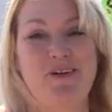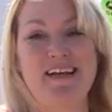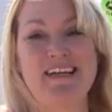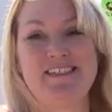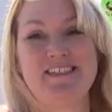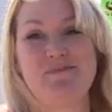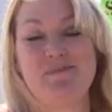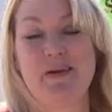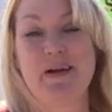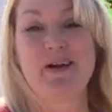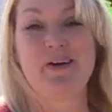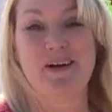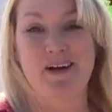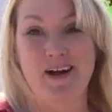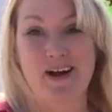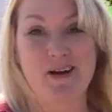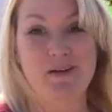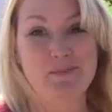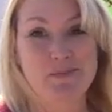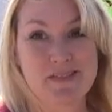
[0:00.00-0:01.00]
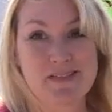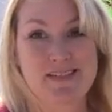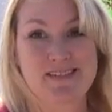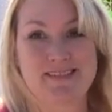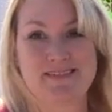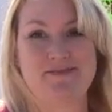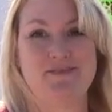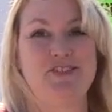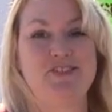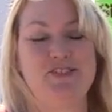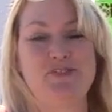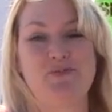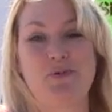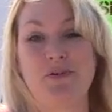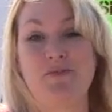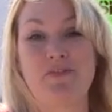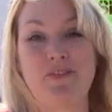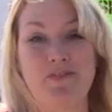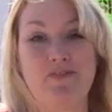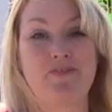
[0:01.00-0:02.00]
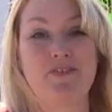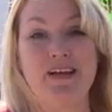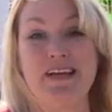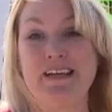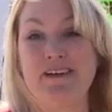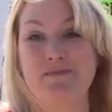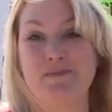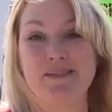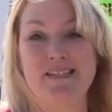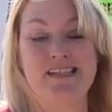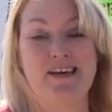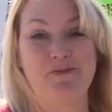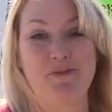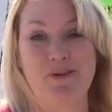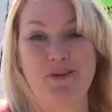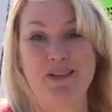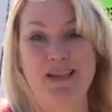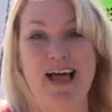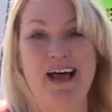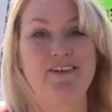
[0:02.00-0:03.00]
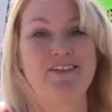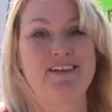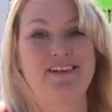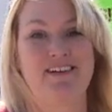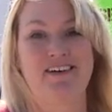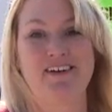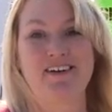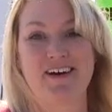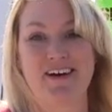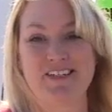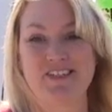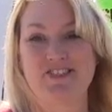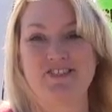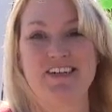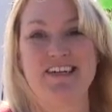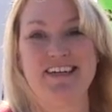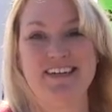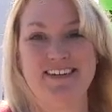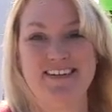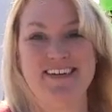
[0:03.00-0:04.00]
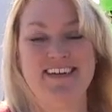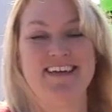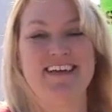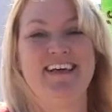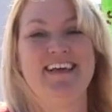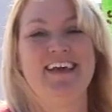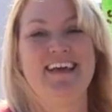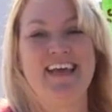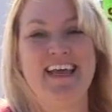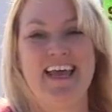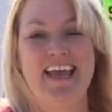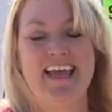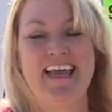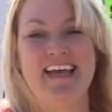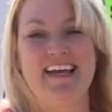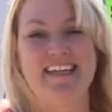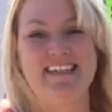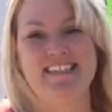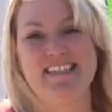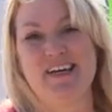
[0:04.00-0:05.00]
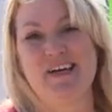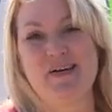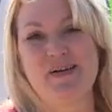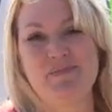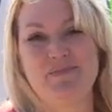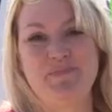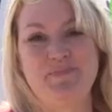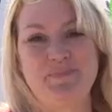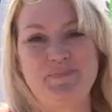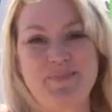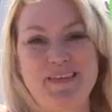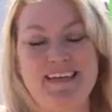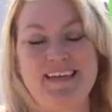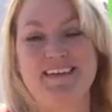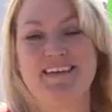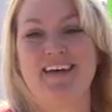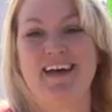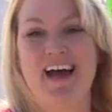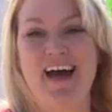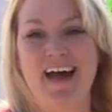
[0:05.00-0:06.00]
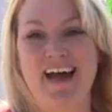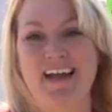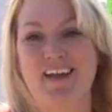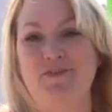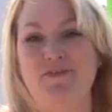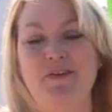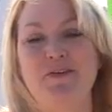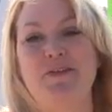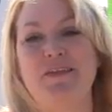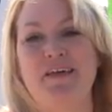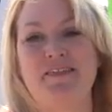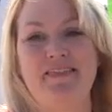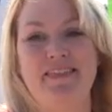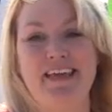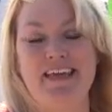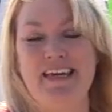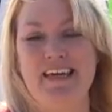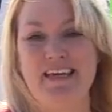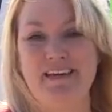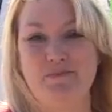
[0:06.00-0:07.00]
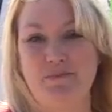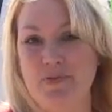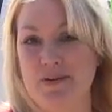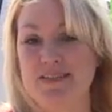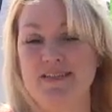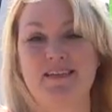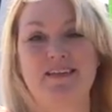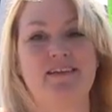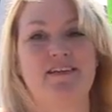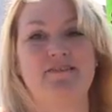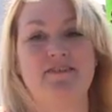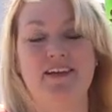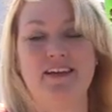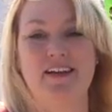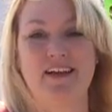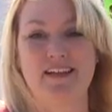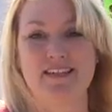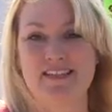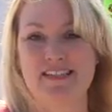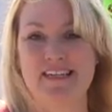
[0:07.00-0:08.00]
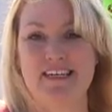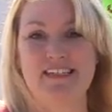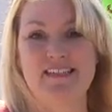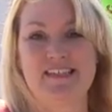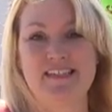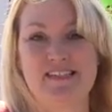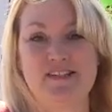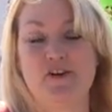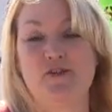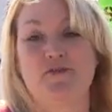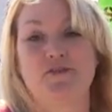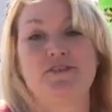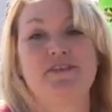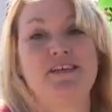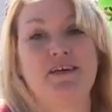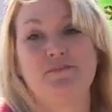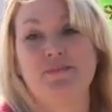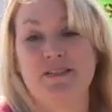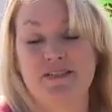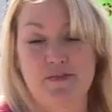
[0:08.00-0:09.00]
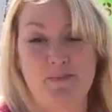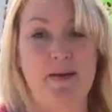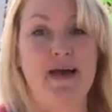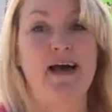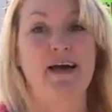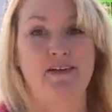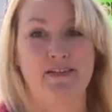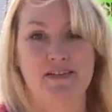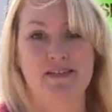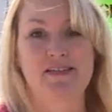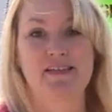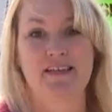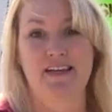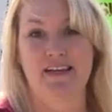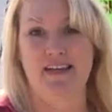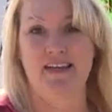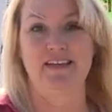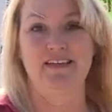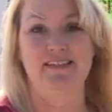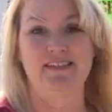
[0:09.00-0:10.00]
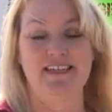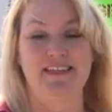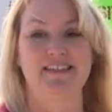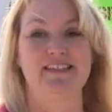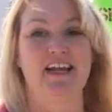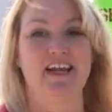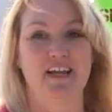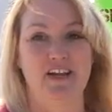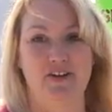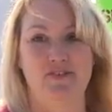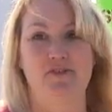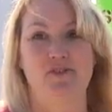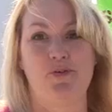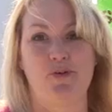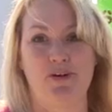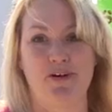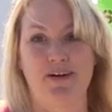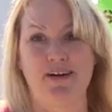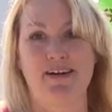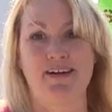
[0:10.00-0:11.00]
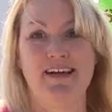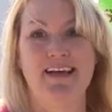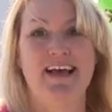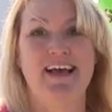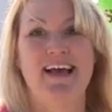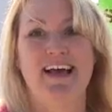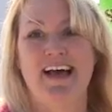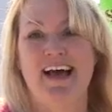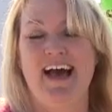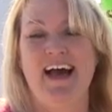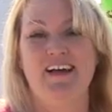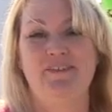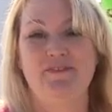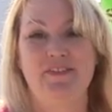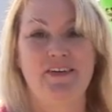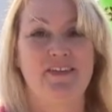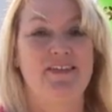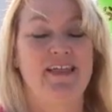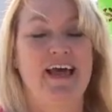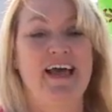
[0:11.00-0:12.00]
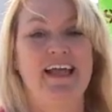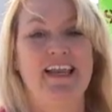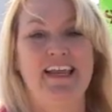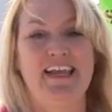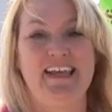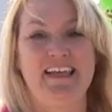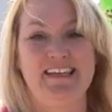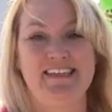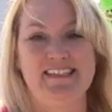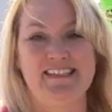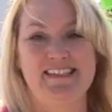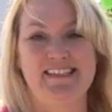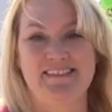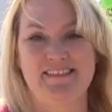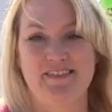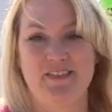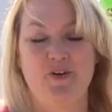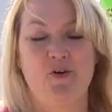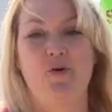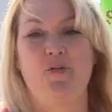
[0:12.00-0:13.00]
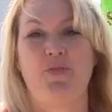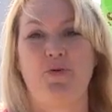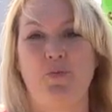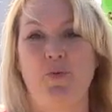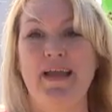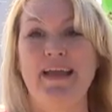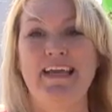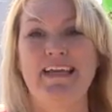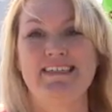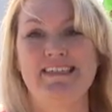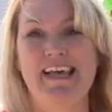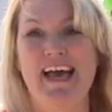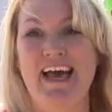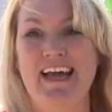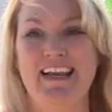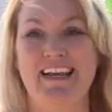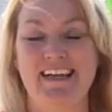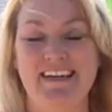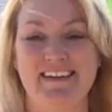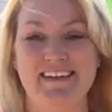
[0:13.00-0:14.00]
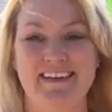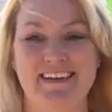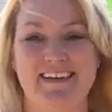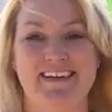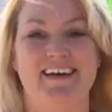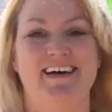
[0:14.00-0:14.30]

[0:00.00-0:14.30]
right to bear arms, which is one of the freedoms that we're allowed in our country. And I feel that the President of the United States has overstepped his bounds in his executive order. I feel that the way he's heading